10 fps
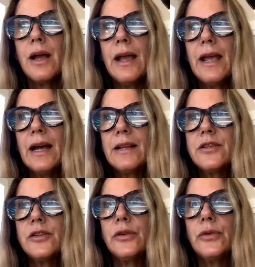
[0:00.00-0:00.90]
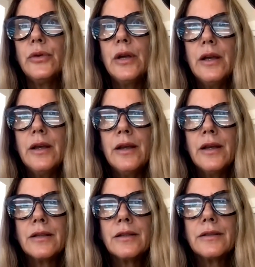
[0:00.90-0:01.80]
I had to
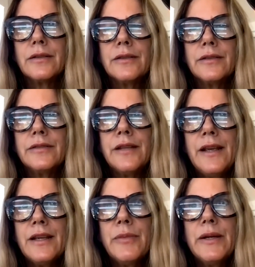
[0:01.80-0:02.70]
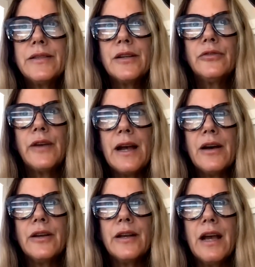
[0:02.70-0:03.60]
take myself
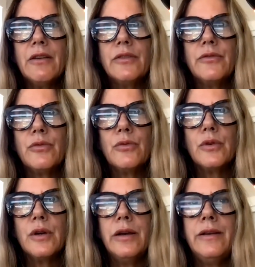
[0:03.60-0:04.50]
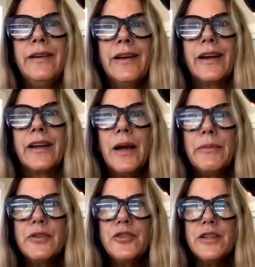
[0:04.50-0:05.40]
out and have a
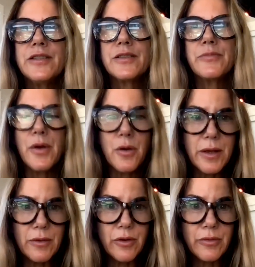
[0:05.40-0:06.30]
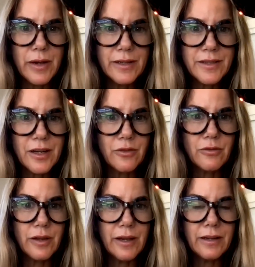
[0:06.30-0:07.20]
come to Jesus moment with myself
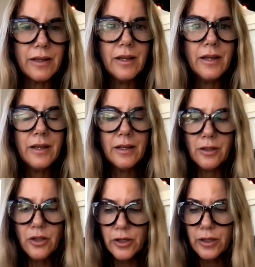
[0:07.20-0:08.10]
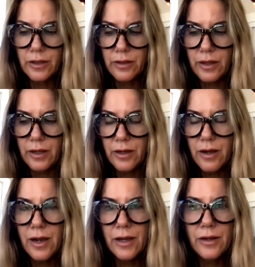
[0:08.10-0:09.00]
of like, look, they
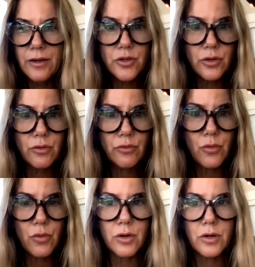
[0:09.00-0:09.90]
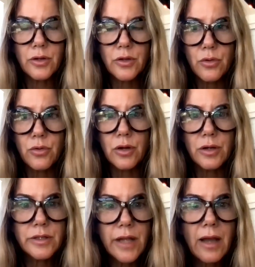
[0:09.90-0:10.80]
hired you for
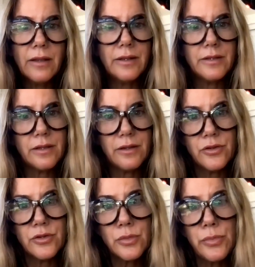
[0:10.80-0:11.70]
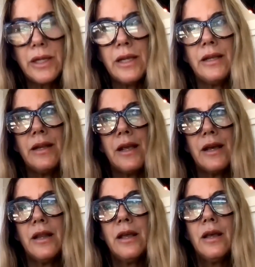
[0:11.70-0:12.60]
your talent and your speed,
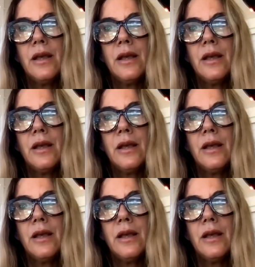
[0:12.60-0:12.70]
and